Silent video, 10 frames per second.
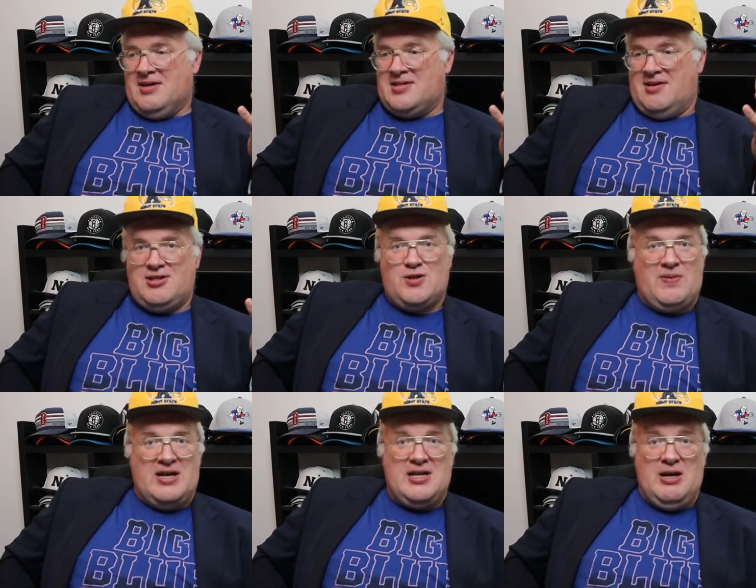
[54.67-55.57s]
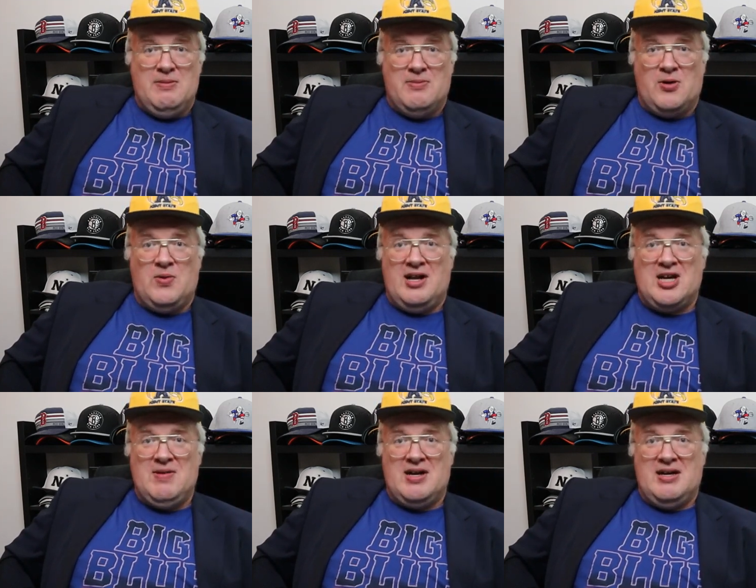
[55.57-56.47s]
So it's just basically more
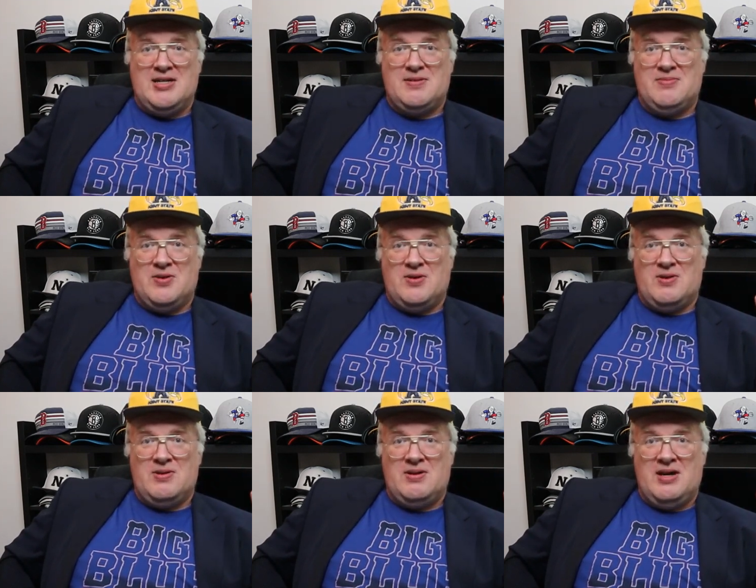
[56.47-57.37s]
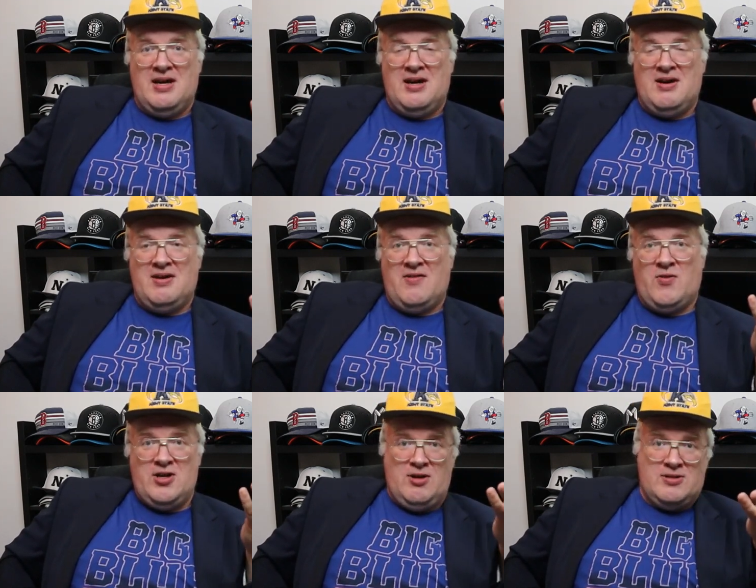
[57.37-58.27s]
welcoming and more uh, of
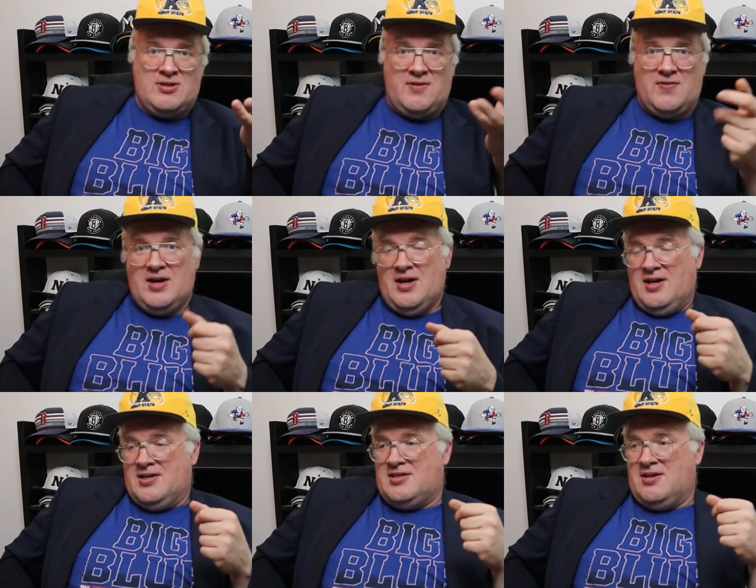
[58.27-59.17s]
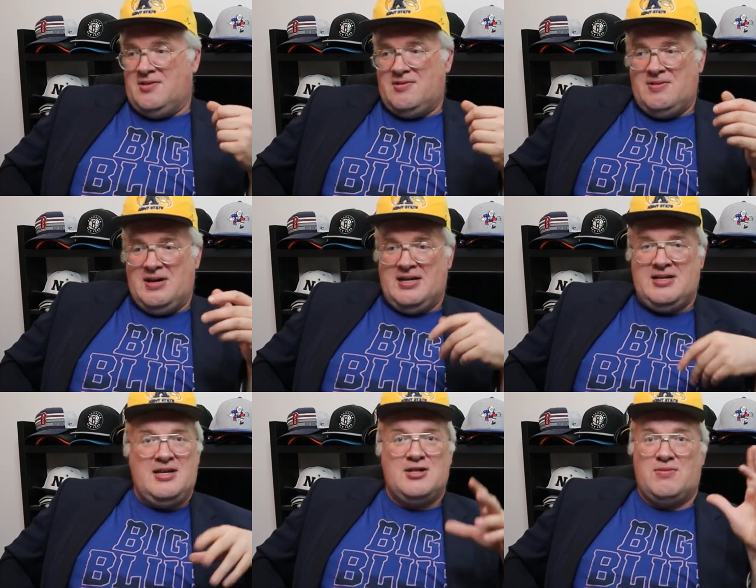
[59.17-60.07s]
what you deserve. So, and
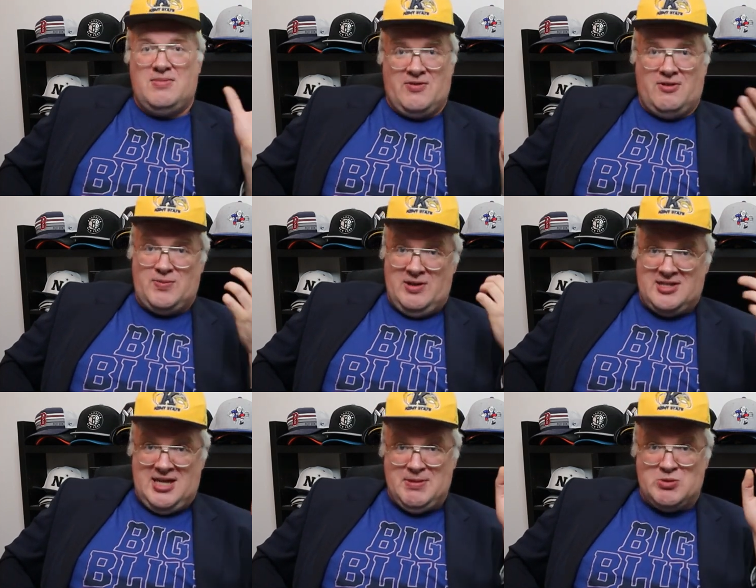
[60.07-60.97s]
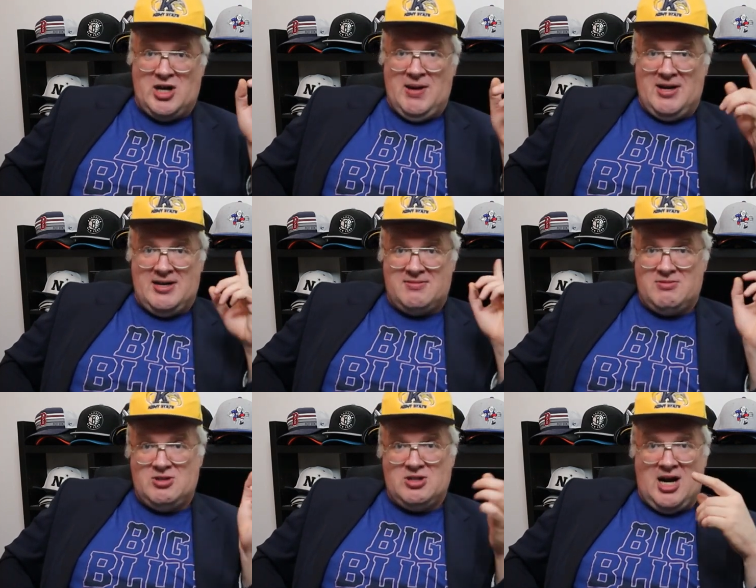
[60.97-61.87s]
in the interim, of course, please keep subscribing and
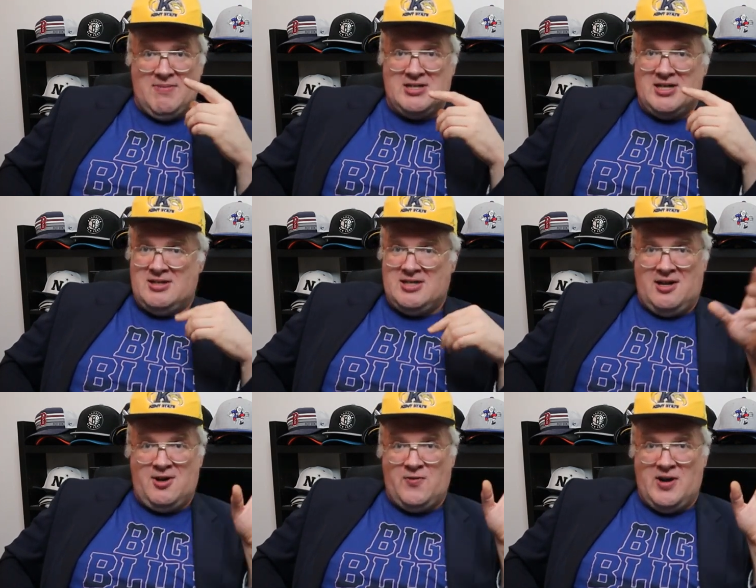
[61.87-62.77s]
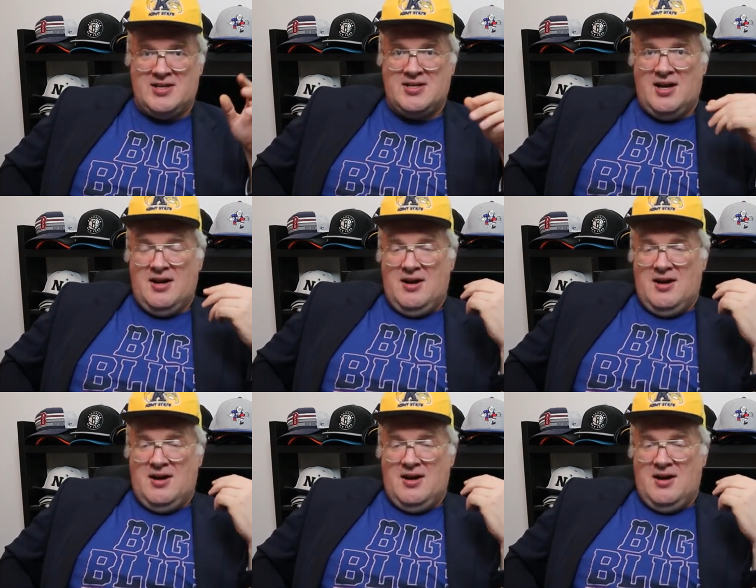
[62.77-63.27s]
commenting and telling your friends.